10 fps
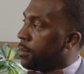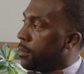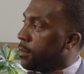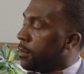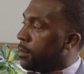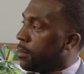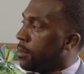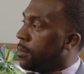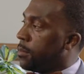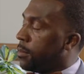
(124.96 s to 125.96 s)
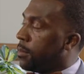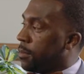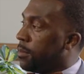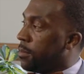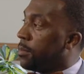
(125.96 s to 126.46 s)

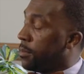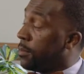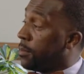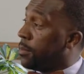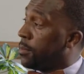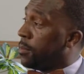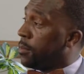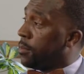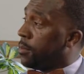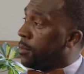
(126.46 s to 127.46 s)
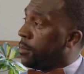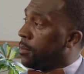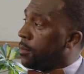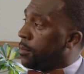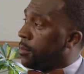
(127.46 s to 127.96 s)

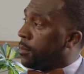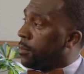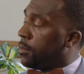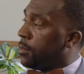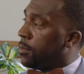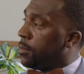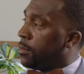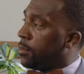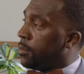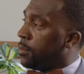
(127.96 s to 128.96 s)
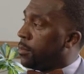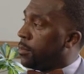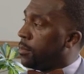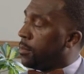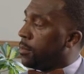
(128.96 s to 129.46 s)

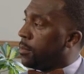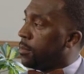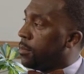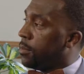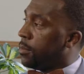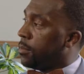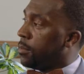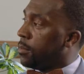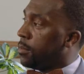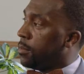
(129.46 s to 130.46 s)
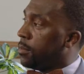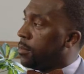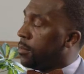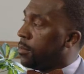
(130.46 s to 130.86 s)
(not speaking)